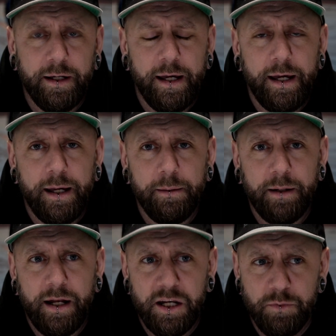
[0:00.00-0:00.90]

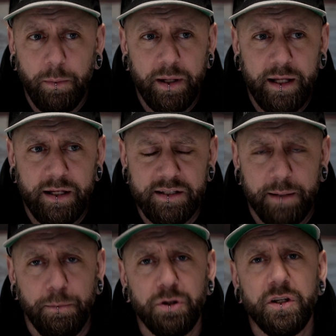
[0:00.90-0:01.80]
And there's probably these
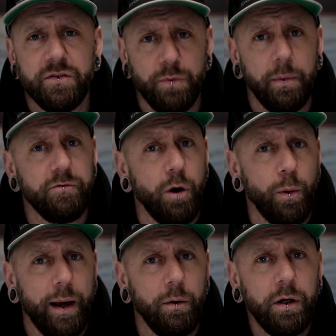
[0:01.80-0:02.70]
same positives probably
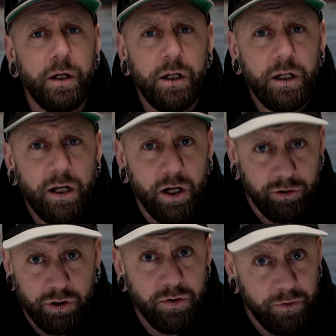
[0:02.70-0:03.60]
roll out
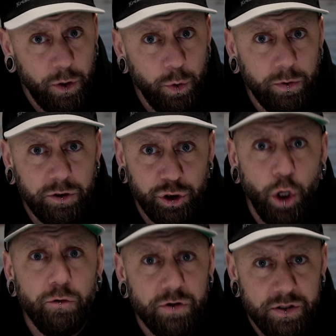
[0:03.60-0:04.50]
across a few
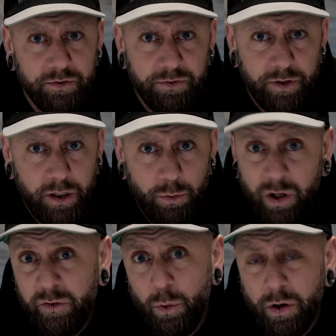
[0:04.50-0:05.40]
genres of
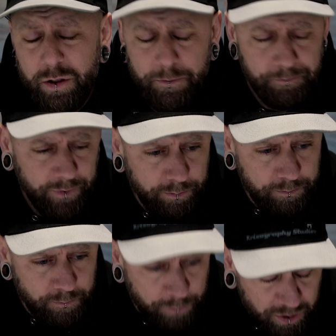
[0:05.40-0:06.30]
whatever you want to do.
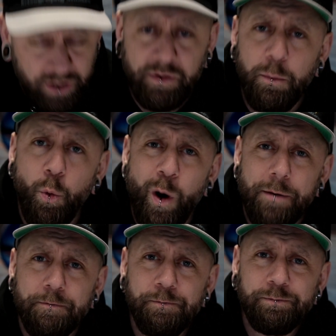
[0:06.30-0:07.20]
Positive number
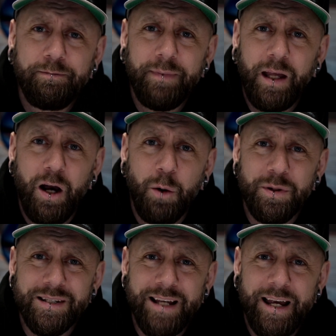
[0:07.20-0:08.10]
one, I
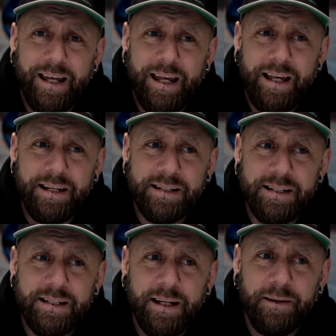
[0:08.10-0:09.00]
would say,
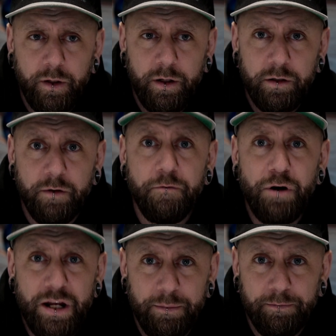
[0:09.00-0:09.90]
is the
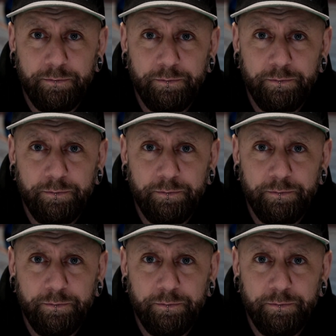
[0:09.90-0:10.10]
freedom.